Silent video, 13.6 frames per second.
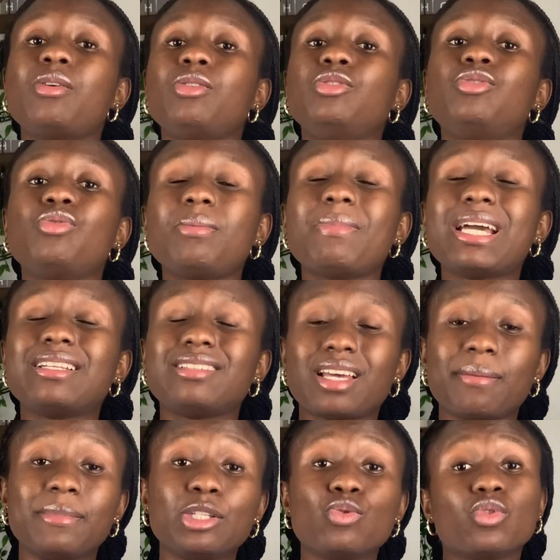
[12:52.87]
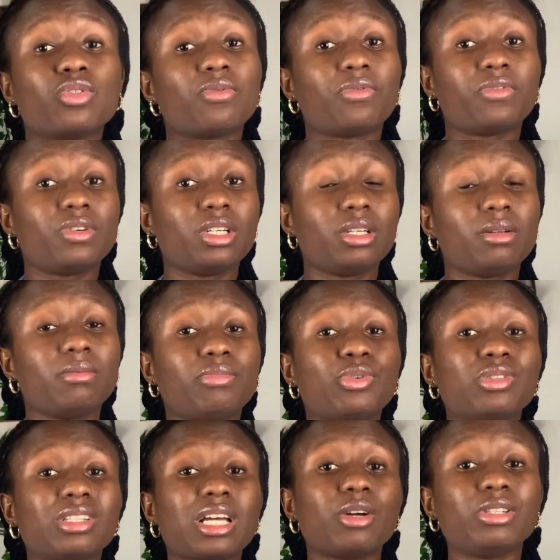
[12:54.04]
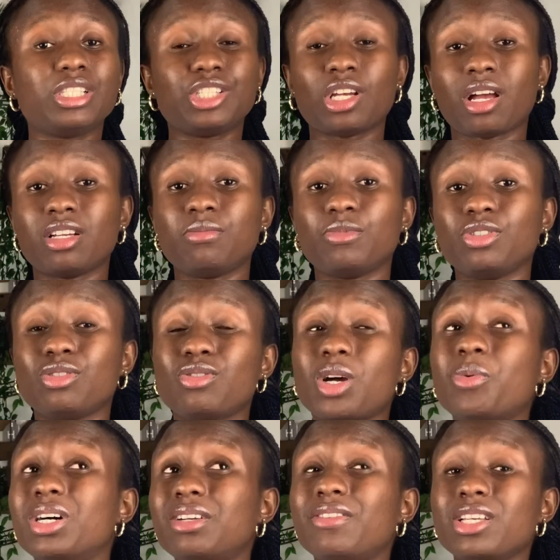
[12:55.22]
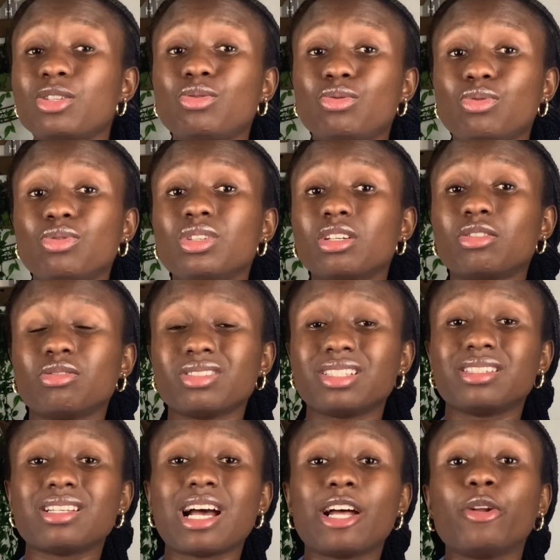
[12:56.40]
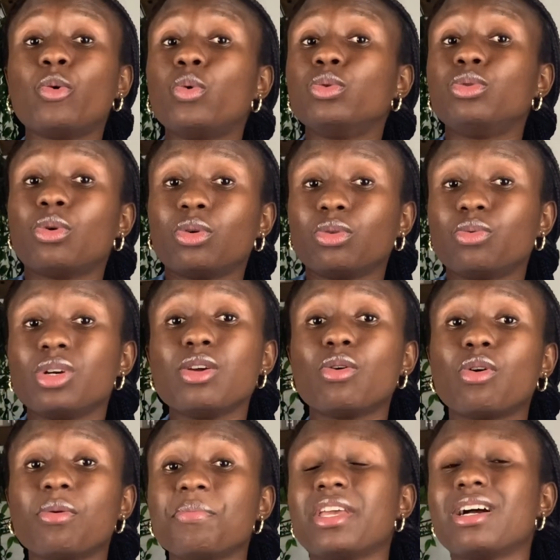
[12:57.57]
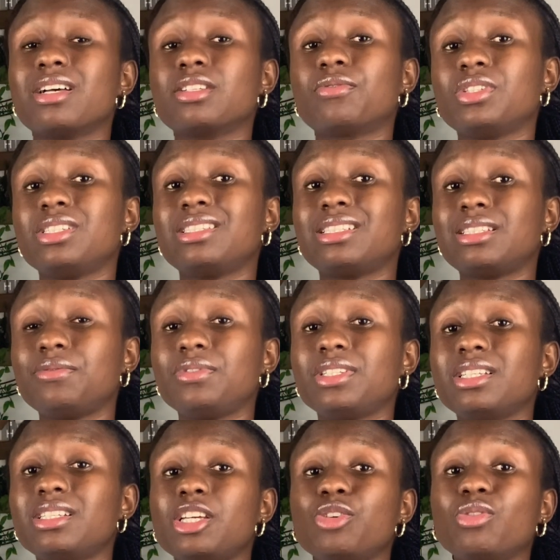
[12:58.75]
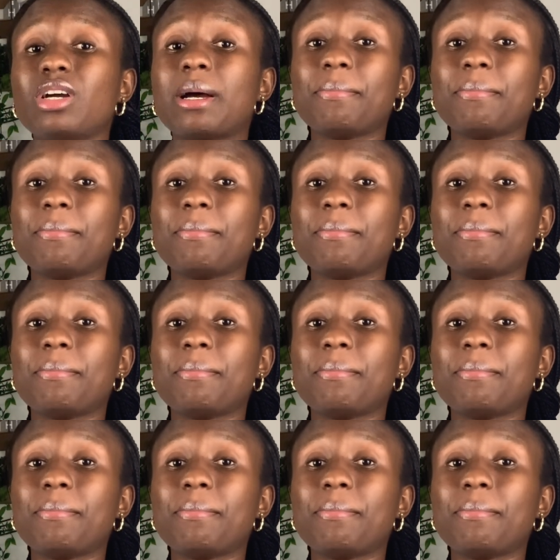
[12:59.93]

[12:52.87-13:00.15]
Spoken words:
during my time it was free, but now they charge money. So I would advise you to do the courses and hold on. When your company asks for the certificate, then you can